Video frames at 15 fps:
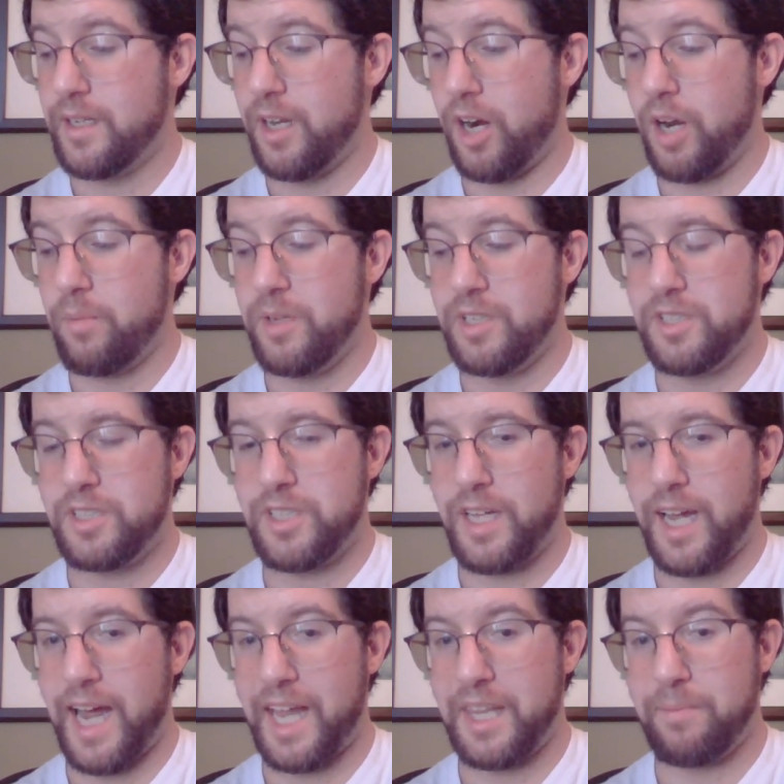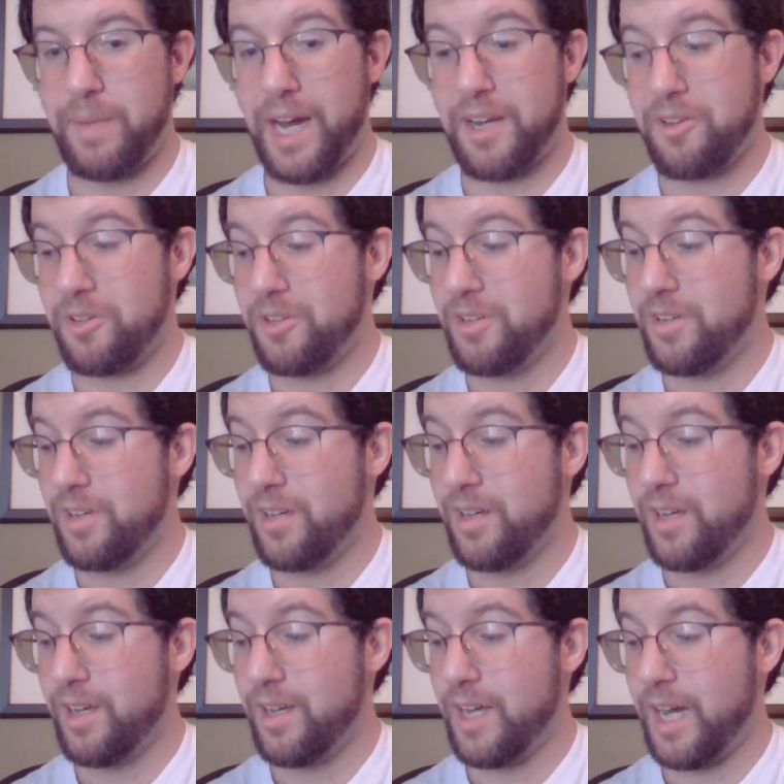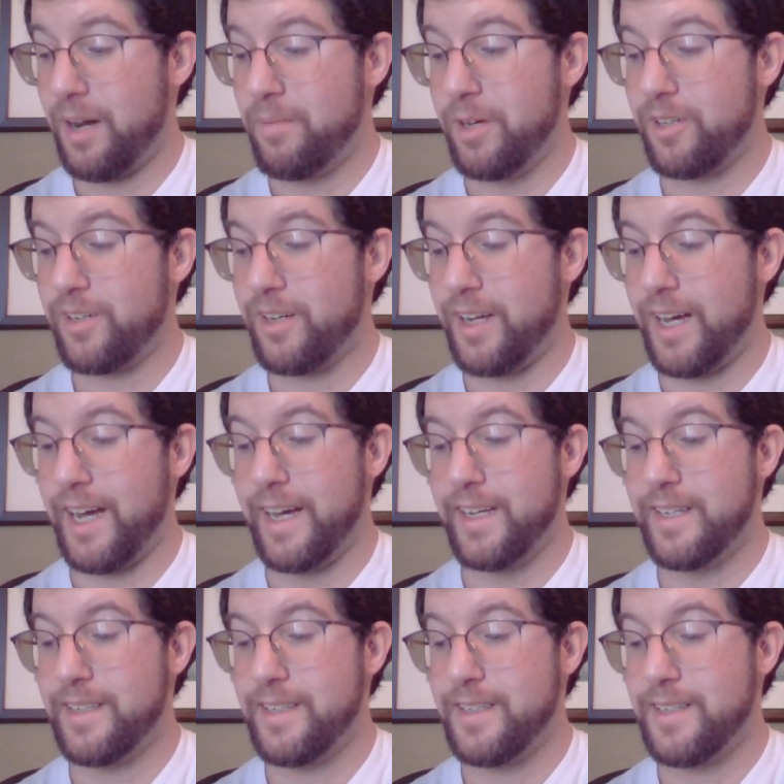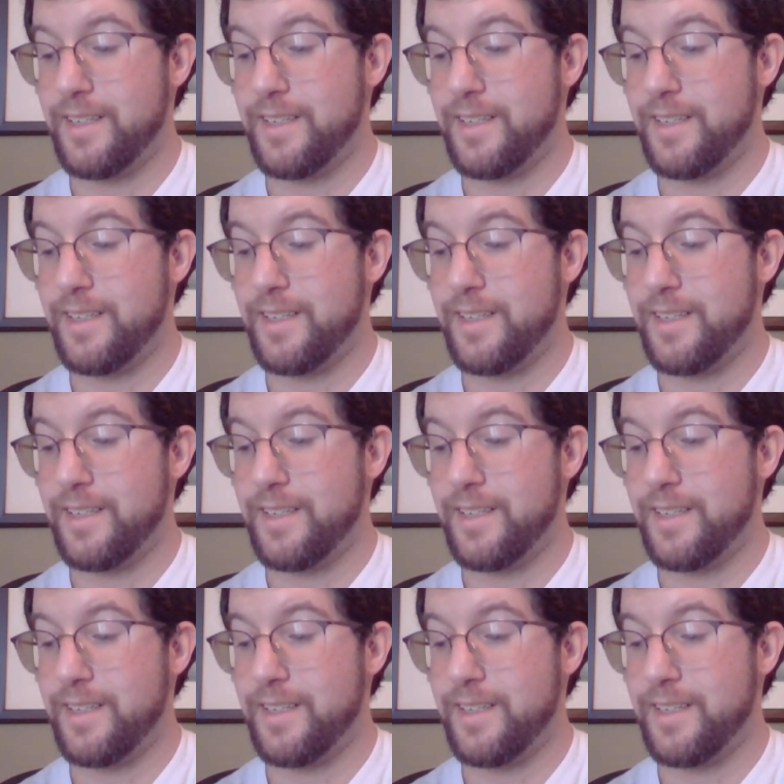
the Ottomans at the Battle of Belgrade,